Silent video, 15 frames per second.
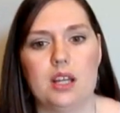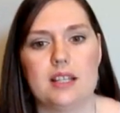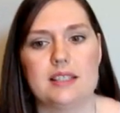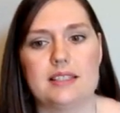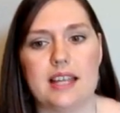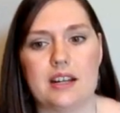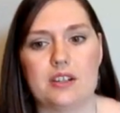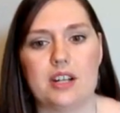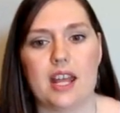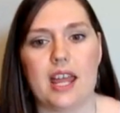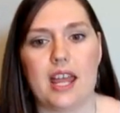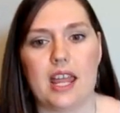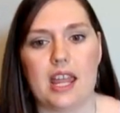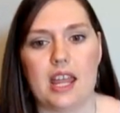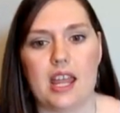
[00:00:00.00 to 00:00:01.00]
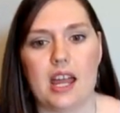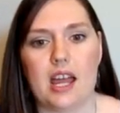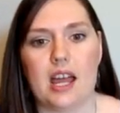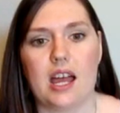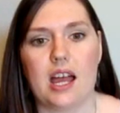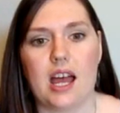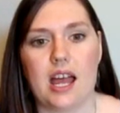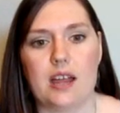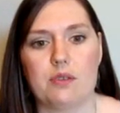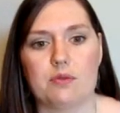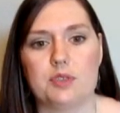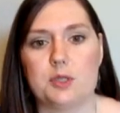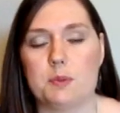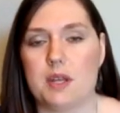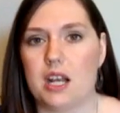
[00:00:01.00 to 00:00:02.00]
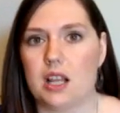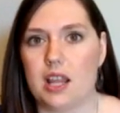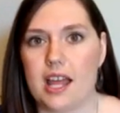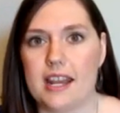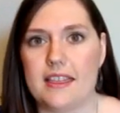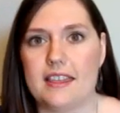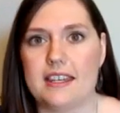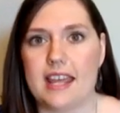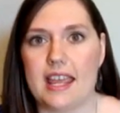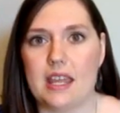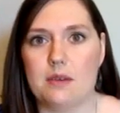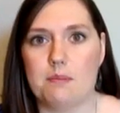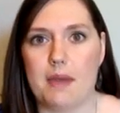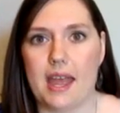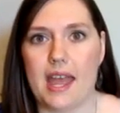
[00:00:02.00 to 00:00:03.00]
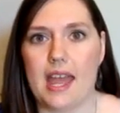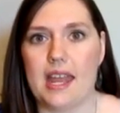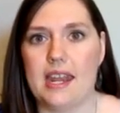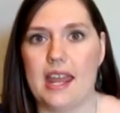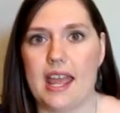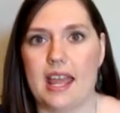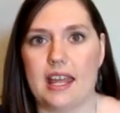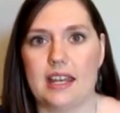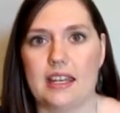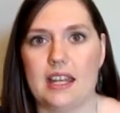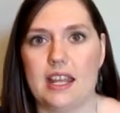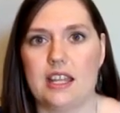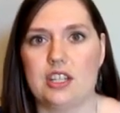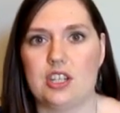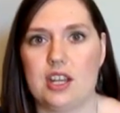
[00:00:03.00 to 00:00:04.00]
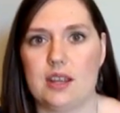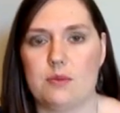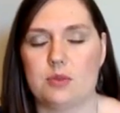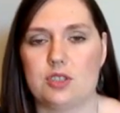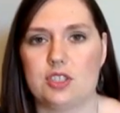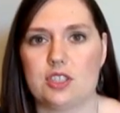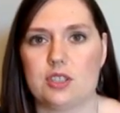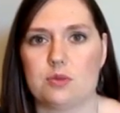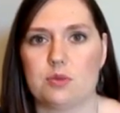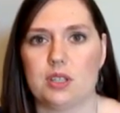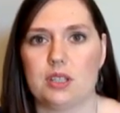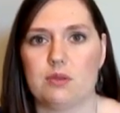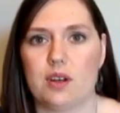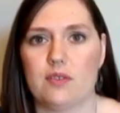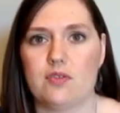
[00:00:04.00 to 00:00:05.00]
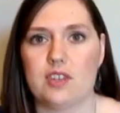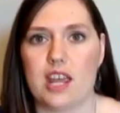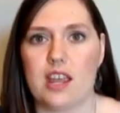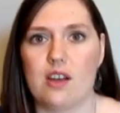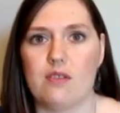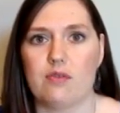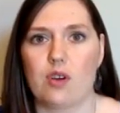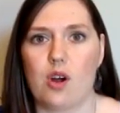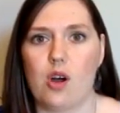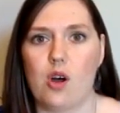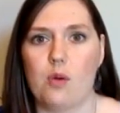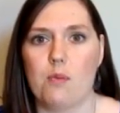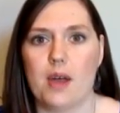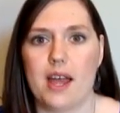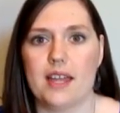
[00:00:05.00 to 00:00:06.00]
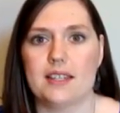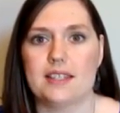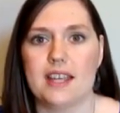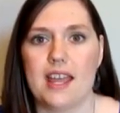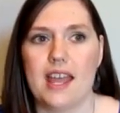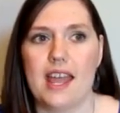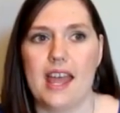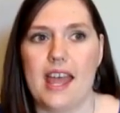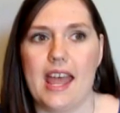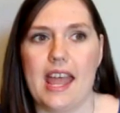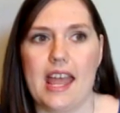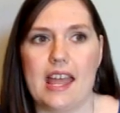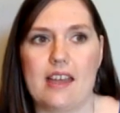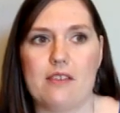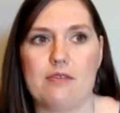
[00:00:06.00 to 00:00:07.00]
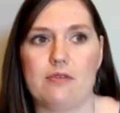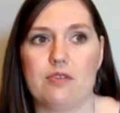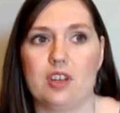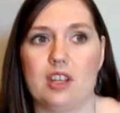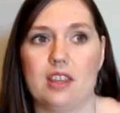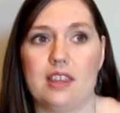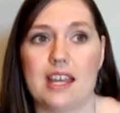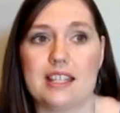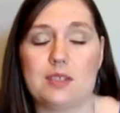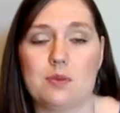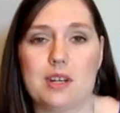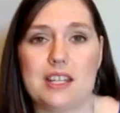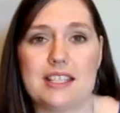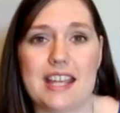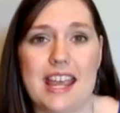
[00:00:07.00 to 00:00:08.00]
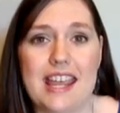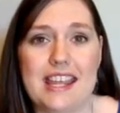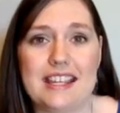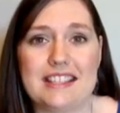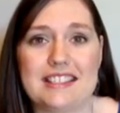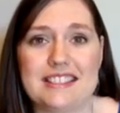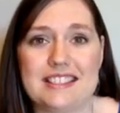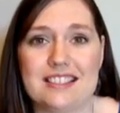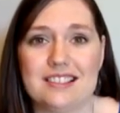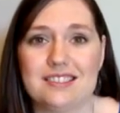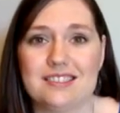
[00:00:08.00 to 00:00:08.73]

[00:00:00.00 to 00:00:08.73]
Saturday, I spent a lot of the day in bed, and it was just a really rough day overall, but if that's what it takes